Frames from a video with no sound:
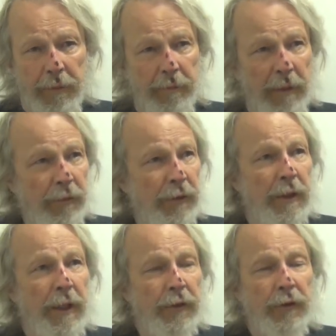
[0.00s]
members of
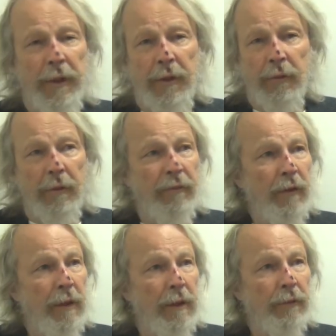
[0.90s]
the legislature were
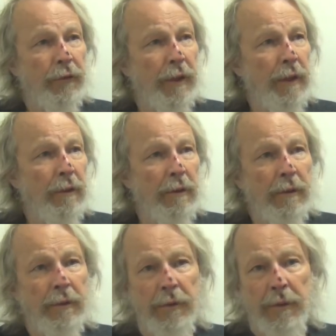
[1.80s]
involved,
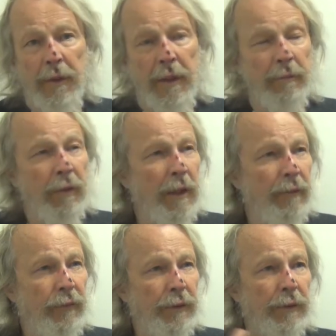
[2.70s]
stakeholders,
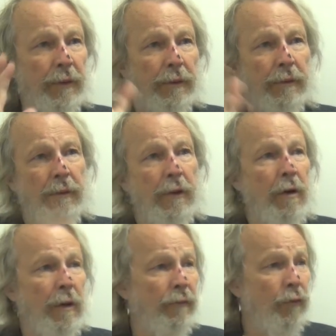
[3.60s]
nonprofits,
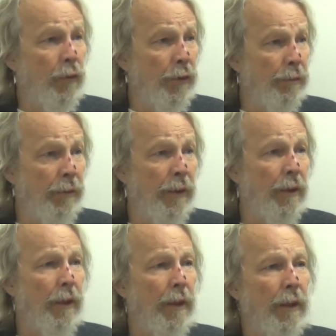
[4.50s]
law enforcement,
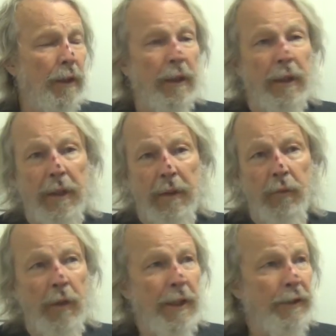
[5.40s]
uh,
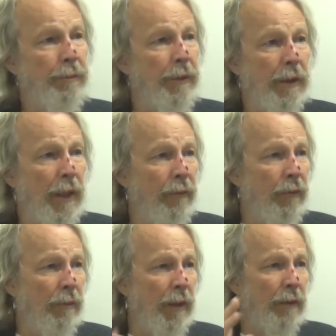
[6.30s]
WASPC,
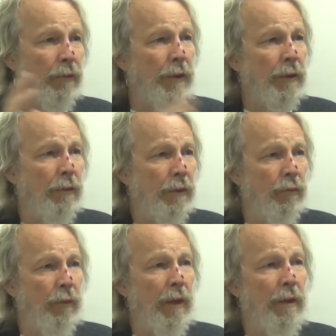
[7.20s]
everybody. It was it was
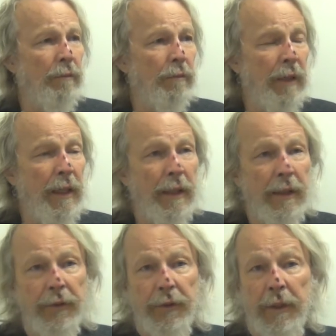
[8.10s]
well
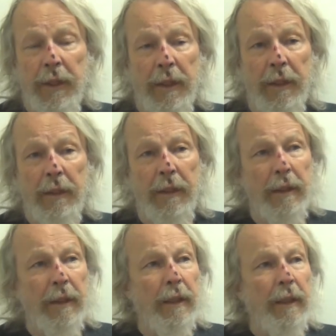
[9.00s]
balanced, and
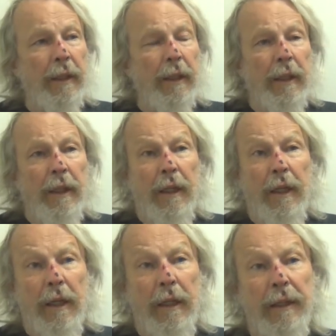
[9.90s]

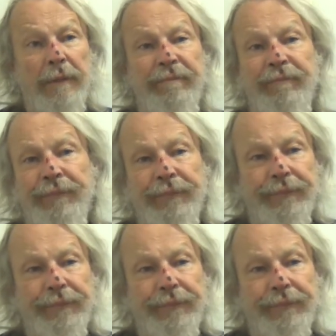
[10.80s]
um,